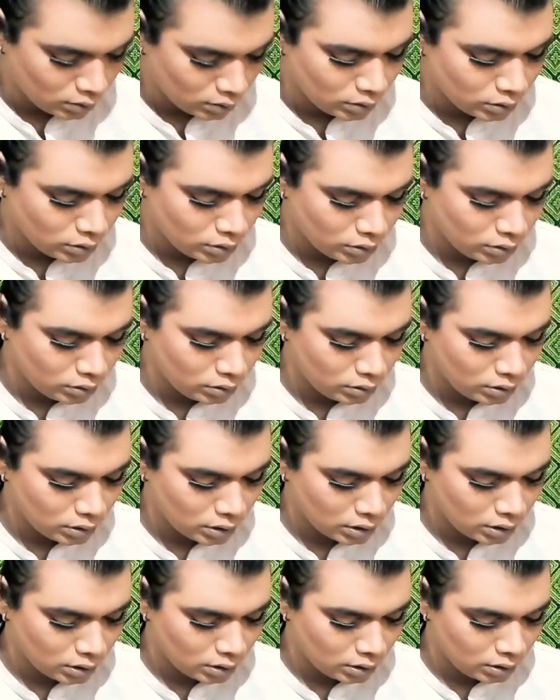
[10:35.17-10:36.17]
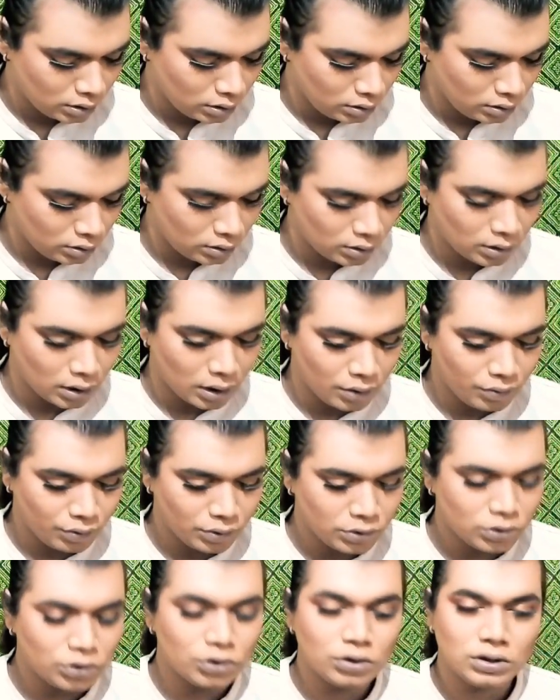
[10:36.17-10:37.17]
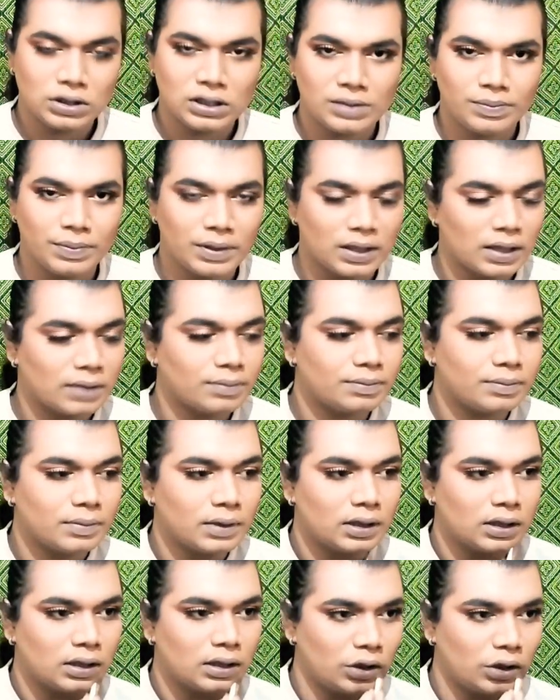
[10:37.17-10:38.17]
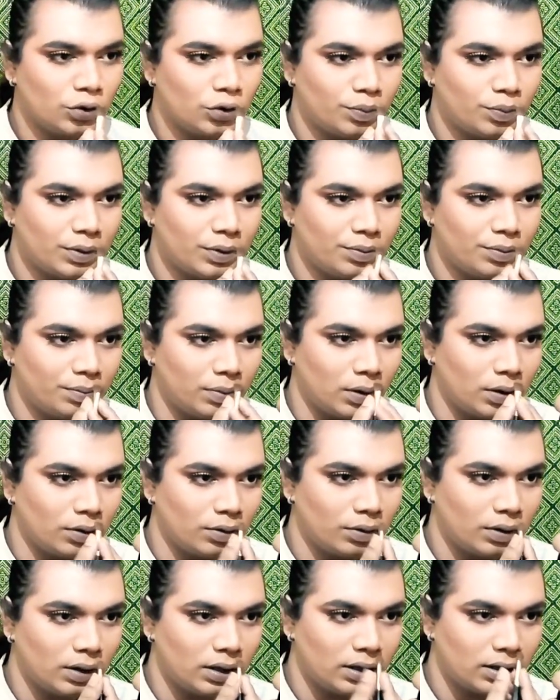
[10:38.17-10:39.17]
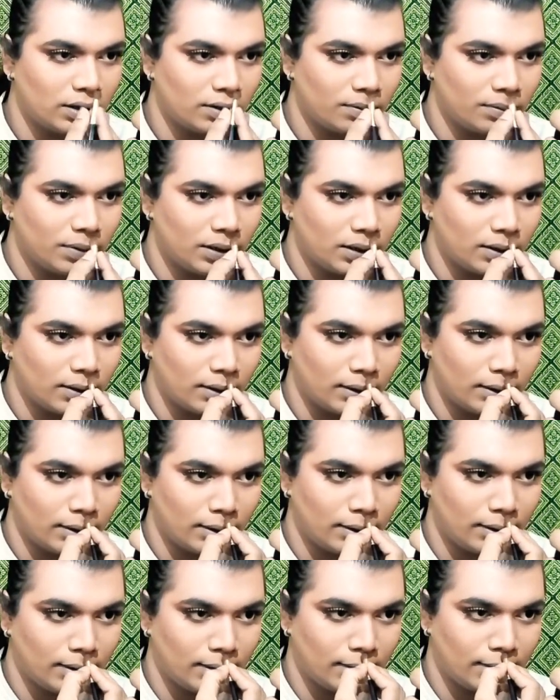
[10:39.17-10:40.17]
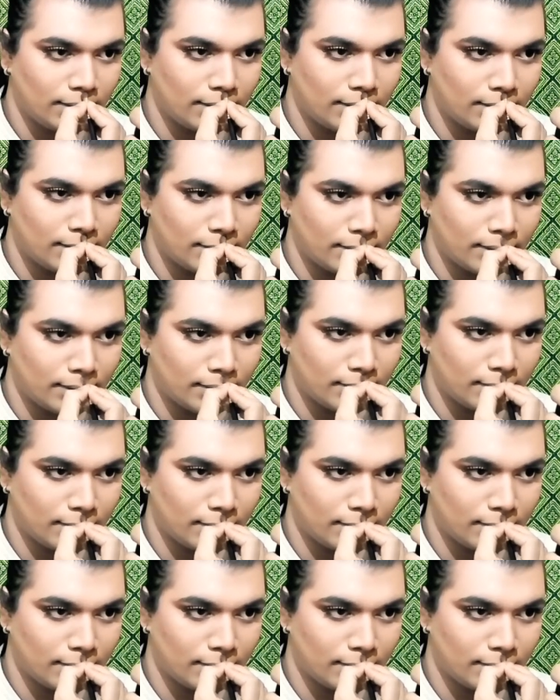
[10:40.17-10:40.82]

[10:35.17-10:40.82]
Should I want to deepen up my cupid bow a little bit here.